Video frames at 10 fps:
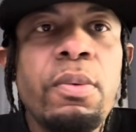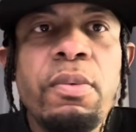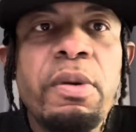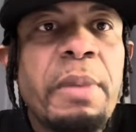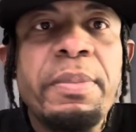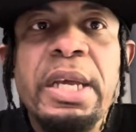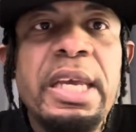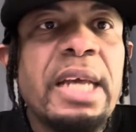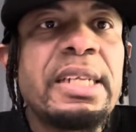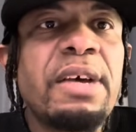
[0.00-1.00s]
remember he
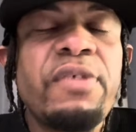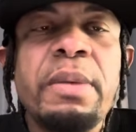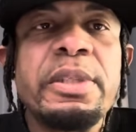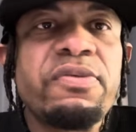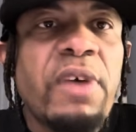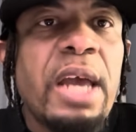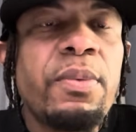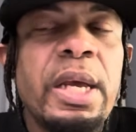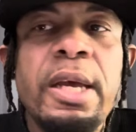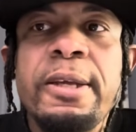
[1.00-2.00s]
had that famous fight
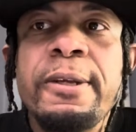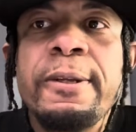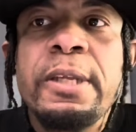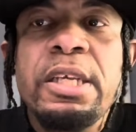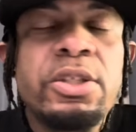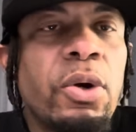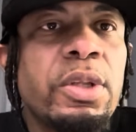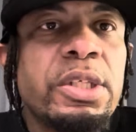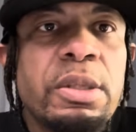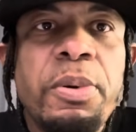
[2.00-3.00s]
where he told
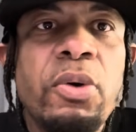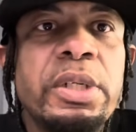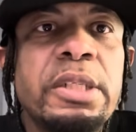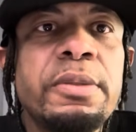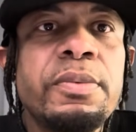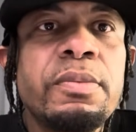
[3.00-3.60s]
his opponent,